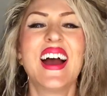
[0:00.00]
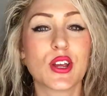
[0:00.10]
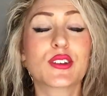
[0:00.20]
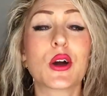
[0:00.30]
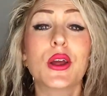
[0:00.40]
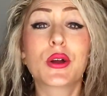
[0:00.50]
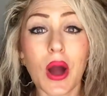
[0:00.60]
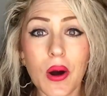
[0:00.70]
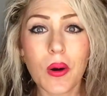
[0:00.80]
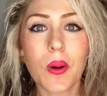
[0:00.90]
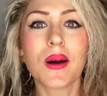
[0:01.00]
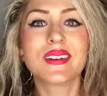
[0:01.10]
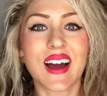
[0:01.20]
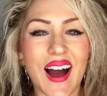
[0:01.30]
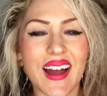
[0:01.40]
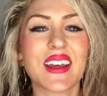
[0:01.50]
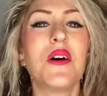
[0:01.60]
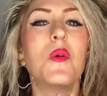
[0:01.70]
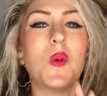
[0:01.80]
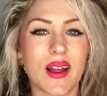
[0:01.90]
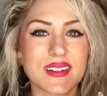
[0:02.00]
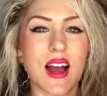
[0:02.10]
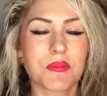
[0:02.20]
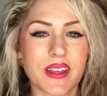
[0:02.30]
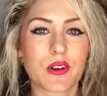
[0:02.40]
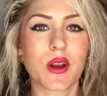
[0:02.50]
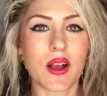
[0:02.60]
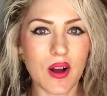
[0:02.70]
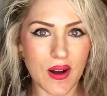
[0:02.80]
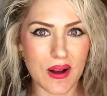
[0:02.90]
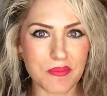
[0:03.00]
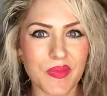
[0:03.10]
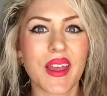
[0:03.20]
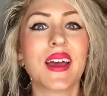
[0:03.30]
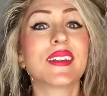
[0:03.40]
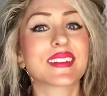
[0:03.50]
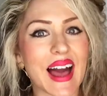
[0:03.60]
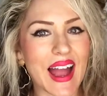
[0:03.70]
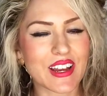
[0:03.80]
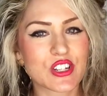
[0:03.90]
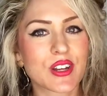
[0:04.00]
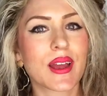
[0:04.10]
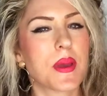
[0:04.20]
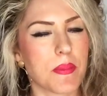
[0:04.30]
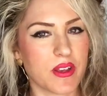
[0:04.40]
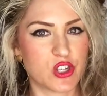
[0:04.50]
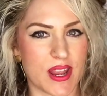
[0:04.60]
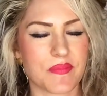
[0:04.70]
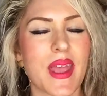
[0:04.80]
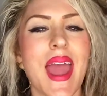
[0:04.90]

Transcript: Just go to go.onetopleader.com/PPG.